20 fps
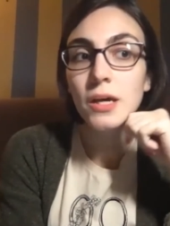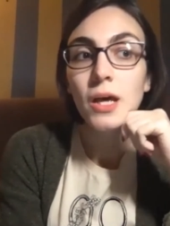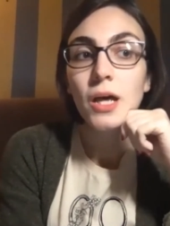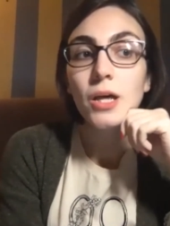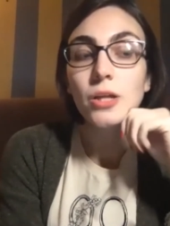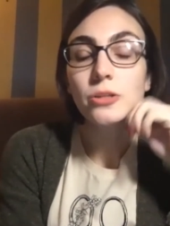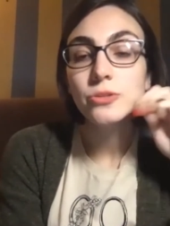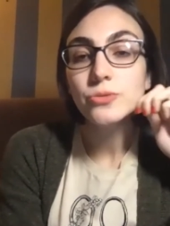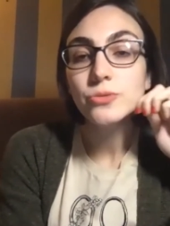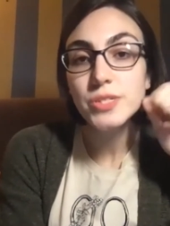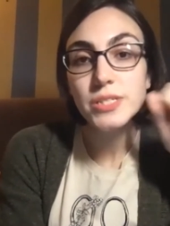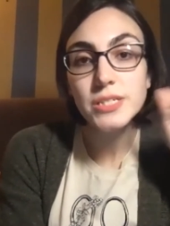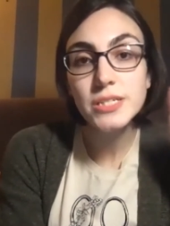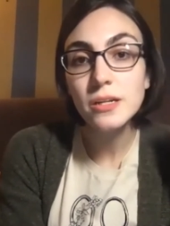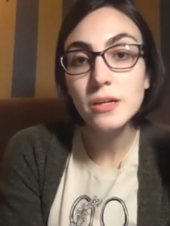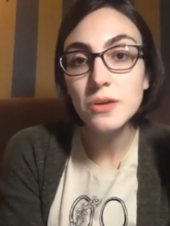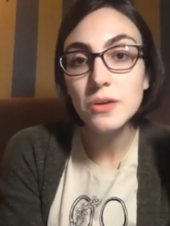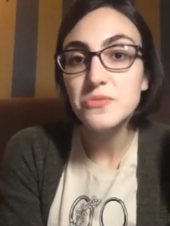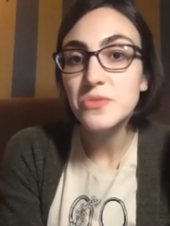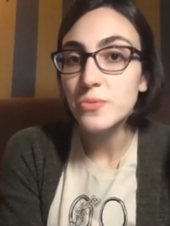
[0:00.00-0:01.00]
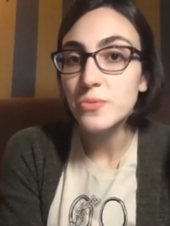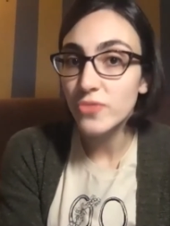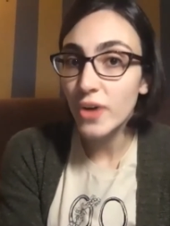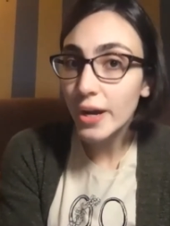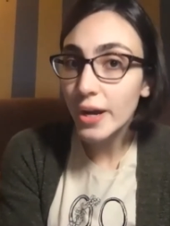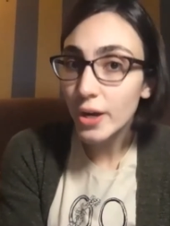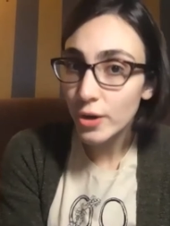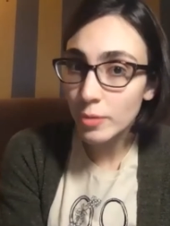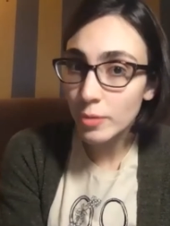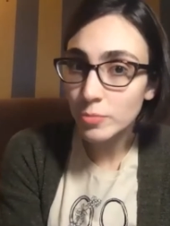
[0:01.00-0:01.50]
Lucina from
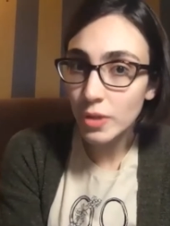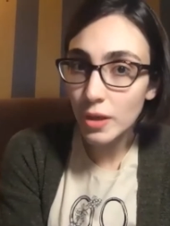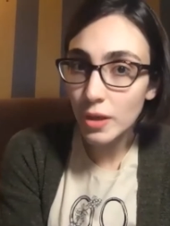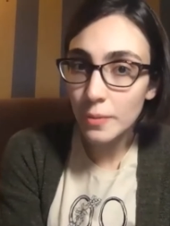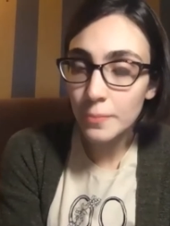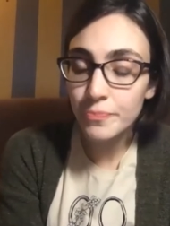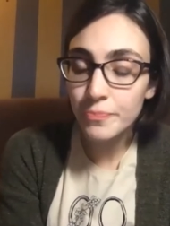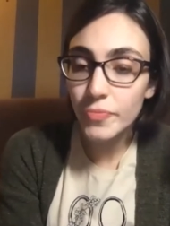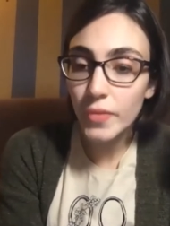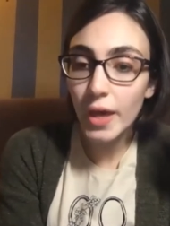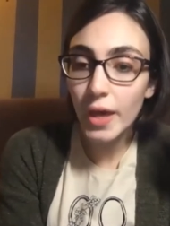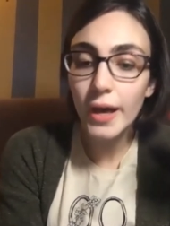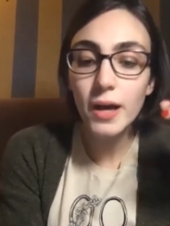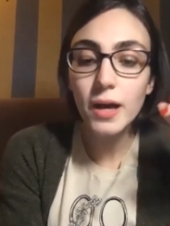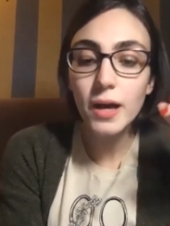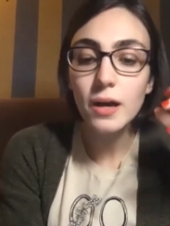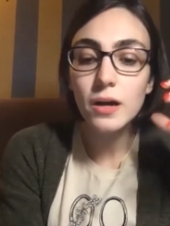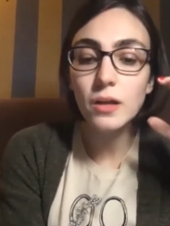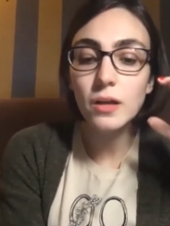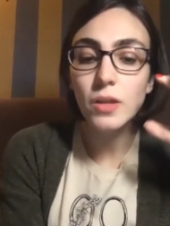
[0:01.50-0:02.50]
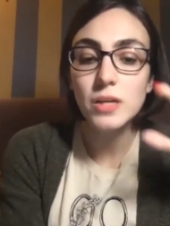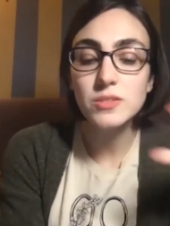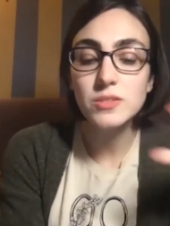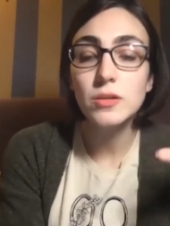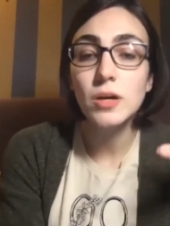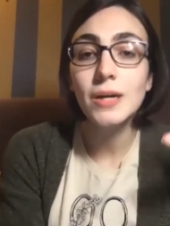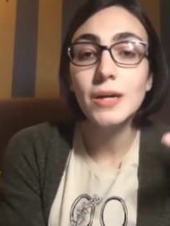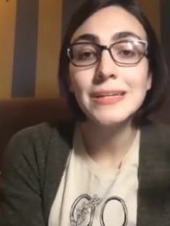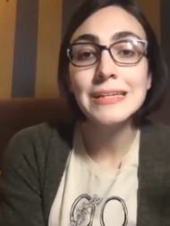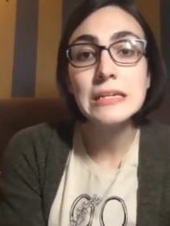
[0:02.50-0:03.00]
Fire Emblem at
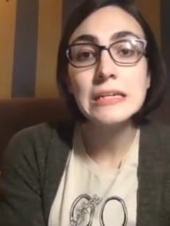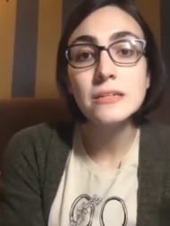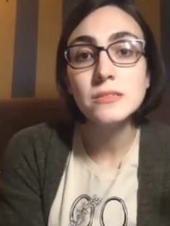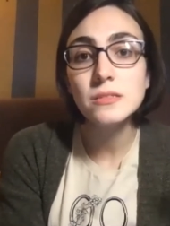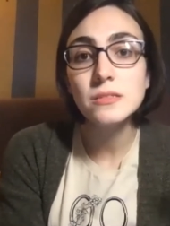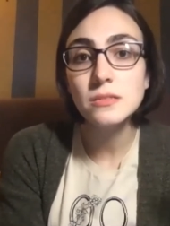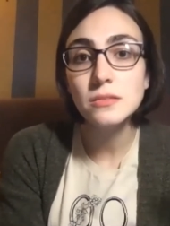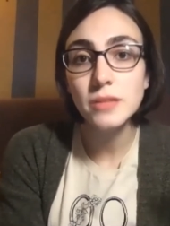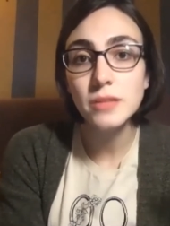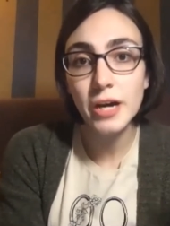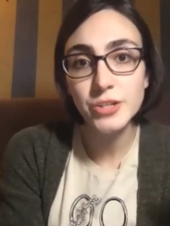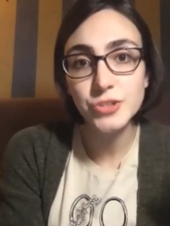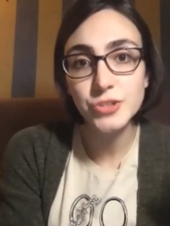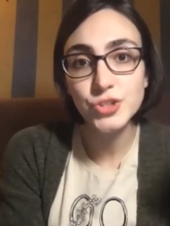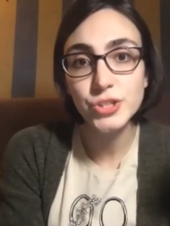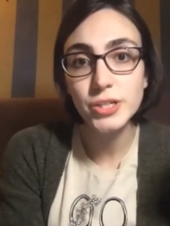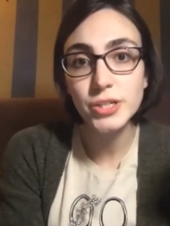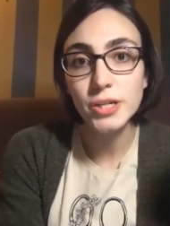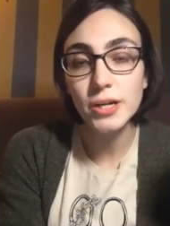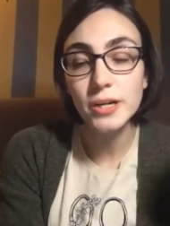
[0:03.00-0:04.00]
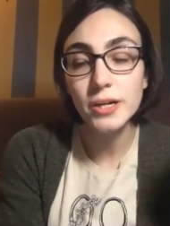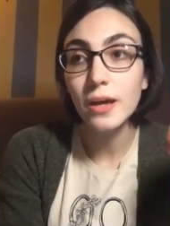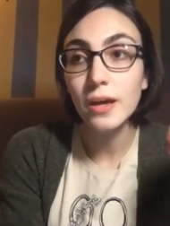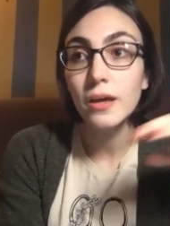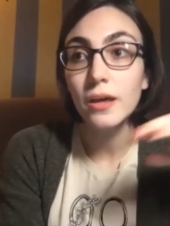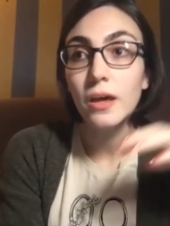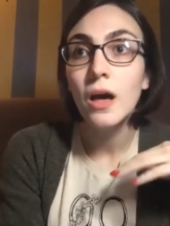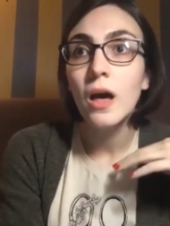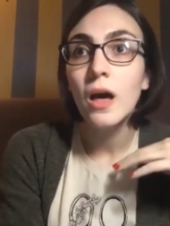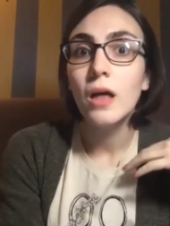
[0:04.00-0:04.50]
Colossal Con East last year, and
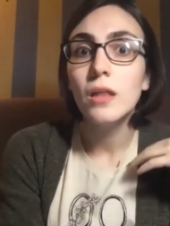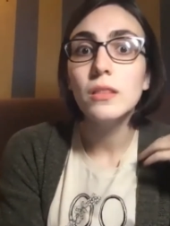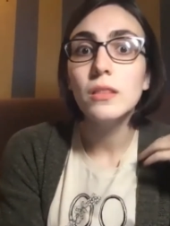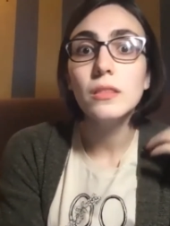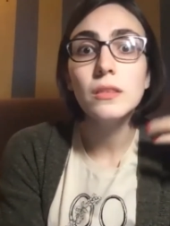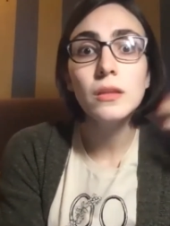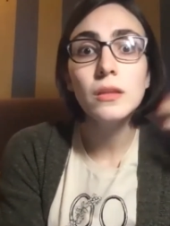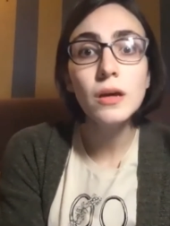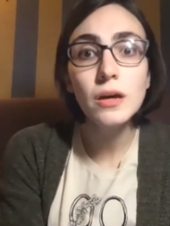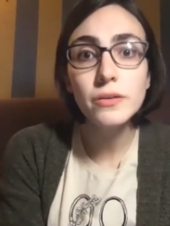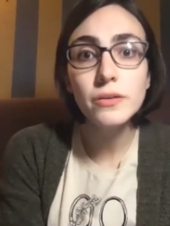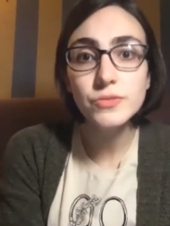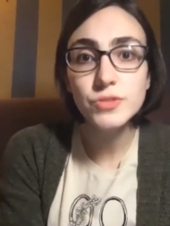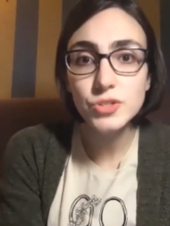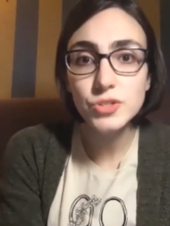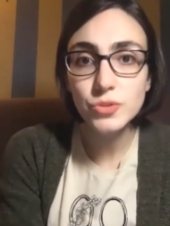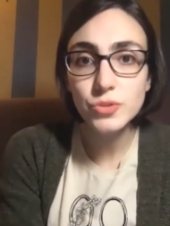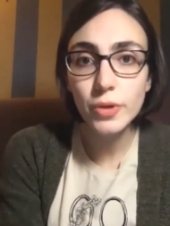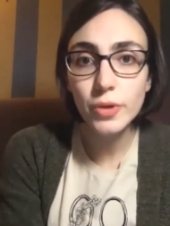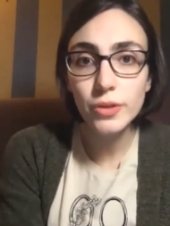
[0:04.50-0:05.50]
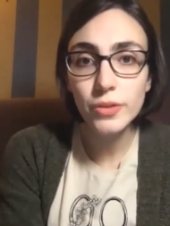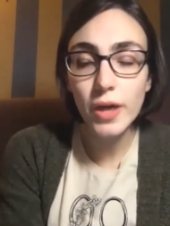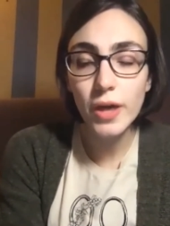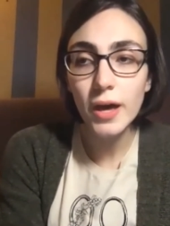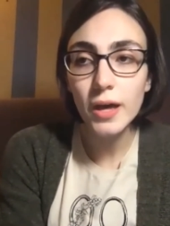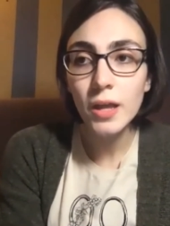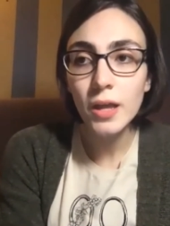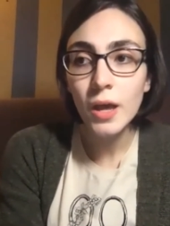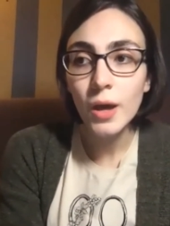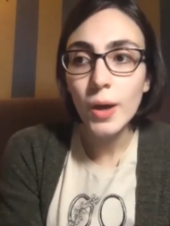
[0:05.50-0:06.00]
I loved doing
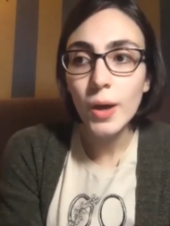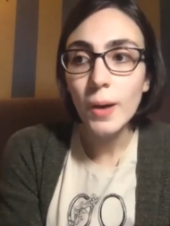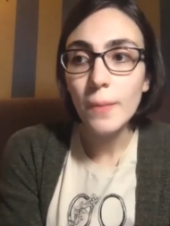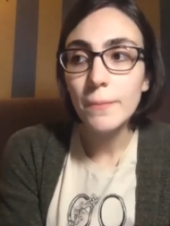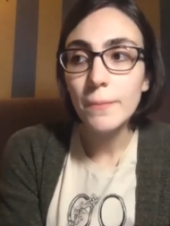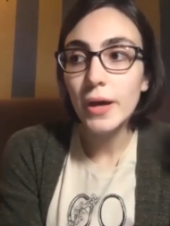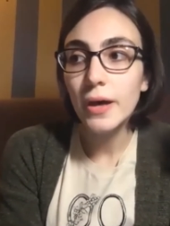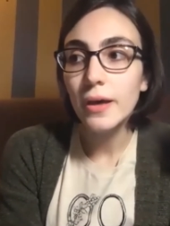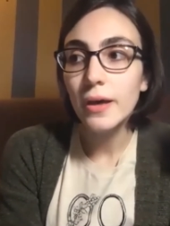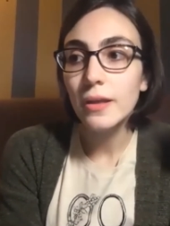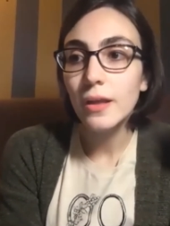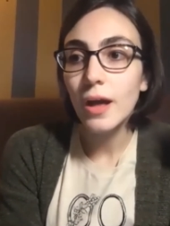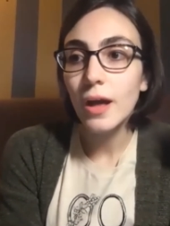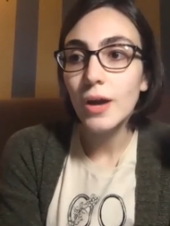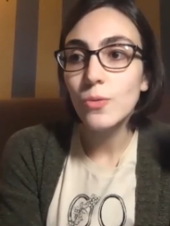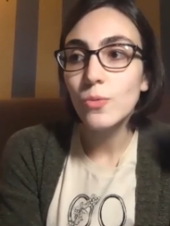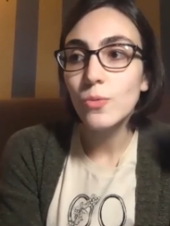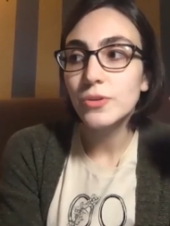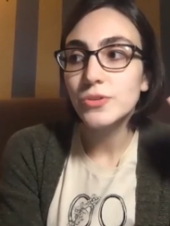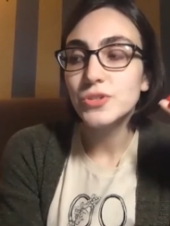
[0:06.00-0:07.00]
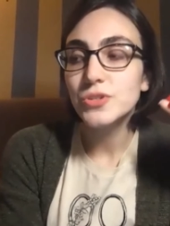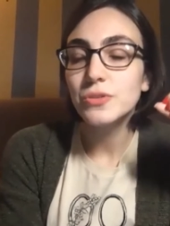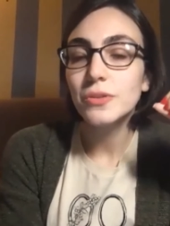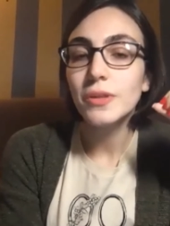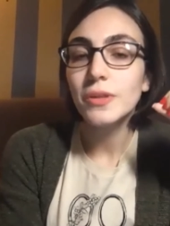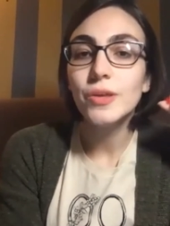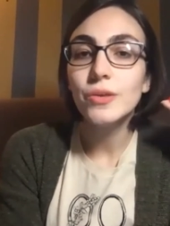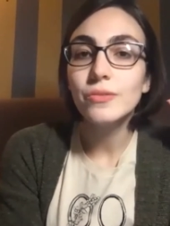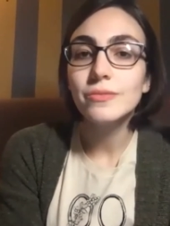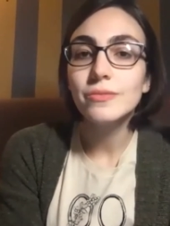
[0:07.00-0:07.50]
that. But I want to
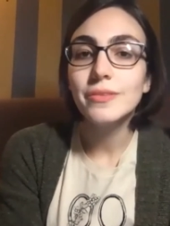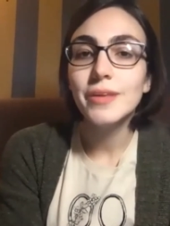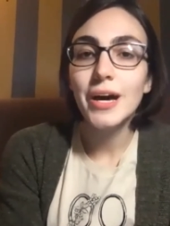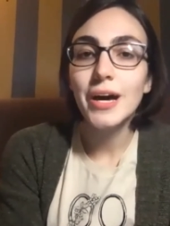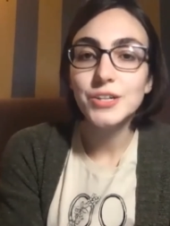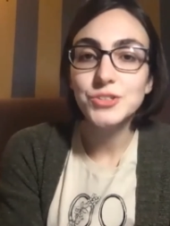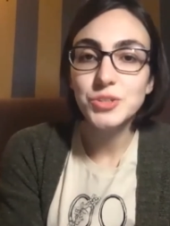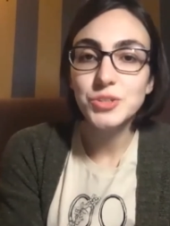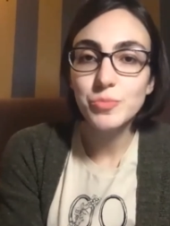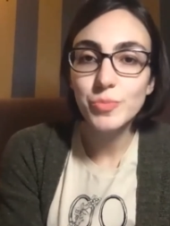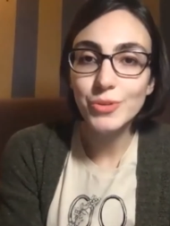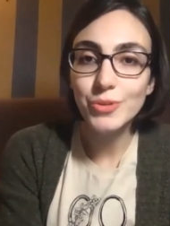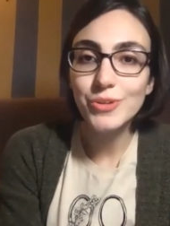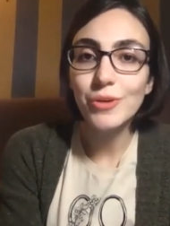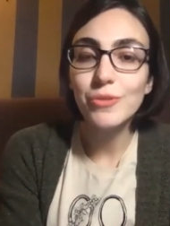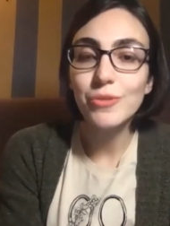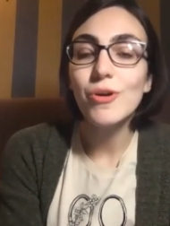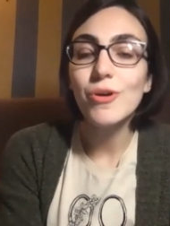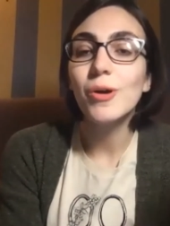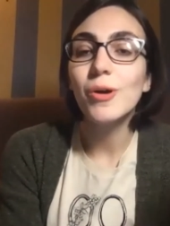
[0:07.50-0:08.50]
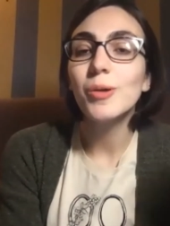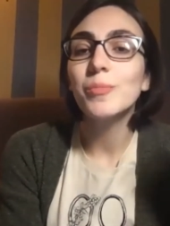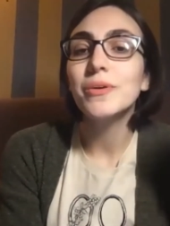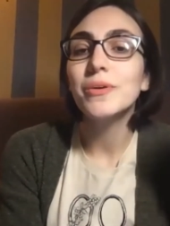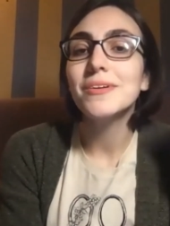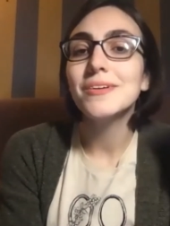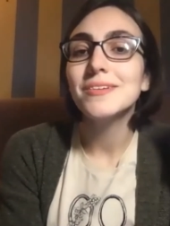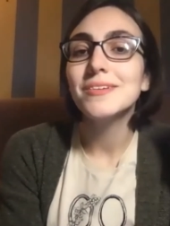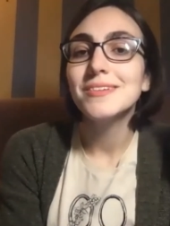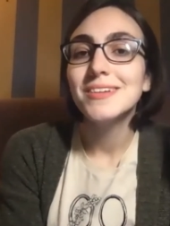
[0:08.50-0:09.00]
like actually build out her
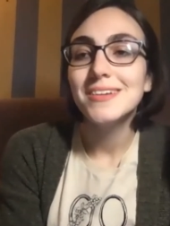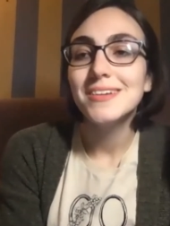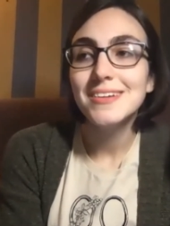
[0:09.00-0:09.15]
armor.